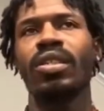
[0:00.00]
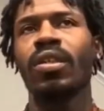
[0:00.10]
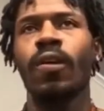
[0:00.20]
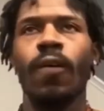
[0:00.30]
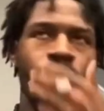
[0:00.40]

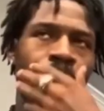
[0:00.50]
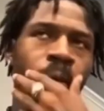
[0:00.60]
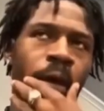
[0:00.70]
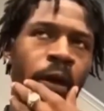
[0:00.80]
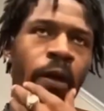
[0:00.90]
they've been
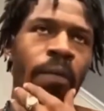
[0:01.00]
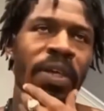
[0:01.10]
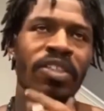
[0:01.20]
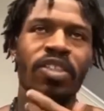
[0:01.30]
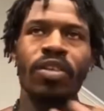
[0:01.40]
inserting
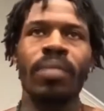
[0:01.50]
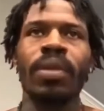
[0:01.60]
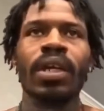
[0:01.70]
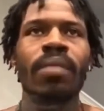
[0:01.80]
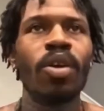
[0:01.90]
them in the
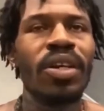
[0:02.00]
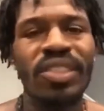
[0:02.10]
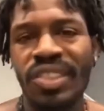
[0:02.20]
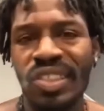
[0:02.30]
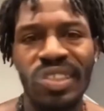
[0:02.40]
community since the
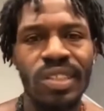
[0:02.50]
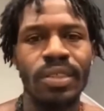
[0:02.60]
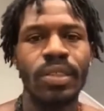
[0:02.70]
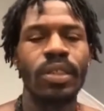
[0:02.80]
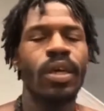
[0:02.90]
60s.
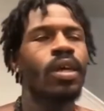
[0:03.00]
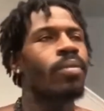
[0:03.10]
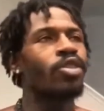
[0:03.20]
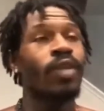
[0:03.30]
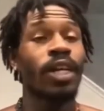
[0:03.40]
But you
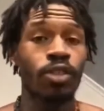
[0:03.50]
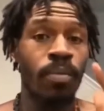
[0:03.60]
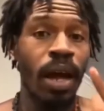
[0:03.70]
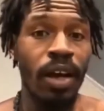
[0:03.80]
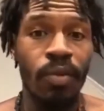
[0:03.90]
had your Mach
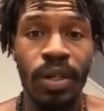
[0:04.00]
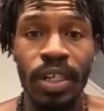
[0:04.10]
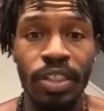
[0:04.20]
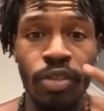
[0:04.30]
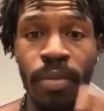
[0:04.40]
1s, your
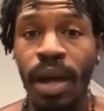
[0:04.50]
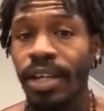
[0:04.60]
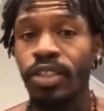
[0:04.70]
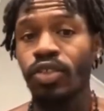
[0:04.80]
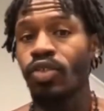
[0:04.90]
Mach
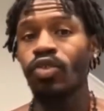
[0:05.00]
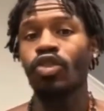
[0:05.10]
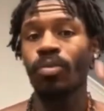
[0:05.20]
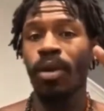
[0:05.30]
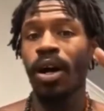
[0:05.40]
2s, your
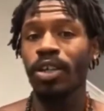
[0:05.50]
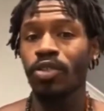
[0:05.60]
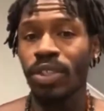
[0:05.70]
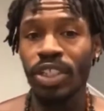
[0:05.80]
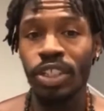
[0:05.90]
Mach 3s,
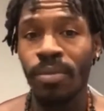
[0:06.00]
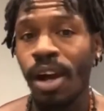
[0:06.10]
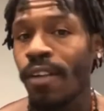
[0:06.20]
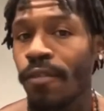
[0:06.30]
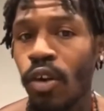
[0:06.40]
your Mach
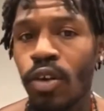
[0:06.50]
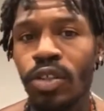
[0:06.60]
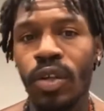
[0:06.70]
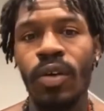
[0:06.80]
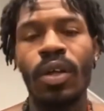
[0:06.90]
4s. So
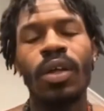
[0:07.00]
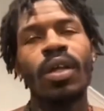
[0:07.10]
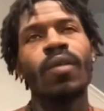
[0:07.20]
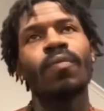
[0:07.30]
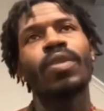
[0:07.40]

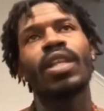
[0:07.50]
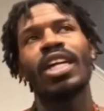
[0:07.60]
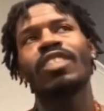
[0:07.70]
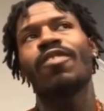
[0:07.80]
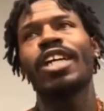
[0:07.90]
let's
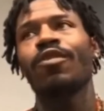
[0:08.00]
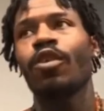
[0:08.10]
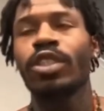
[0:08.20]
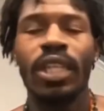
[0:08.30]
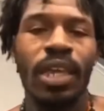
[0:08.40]
fast forward to the
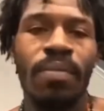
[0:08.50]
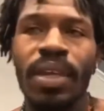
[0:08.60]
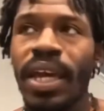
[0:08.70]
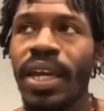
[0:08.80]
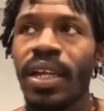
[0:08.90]
NBA.
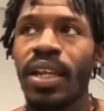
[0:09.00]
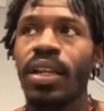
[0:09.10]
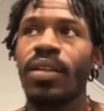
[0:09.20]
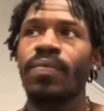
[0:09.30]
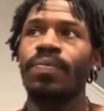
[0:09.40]

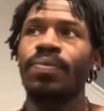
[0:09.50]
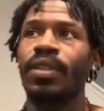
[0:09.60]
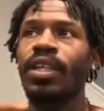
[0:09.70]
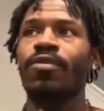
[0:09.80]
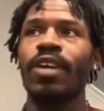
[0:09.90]
Let's
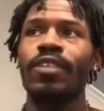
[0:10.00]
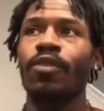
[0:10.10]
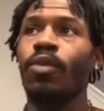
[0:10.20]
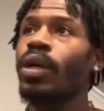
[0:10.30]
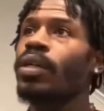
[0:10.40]
fast forward what?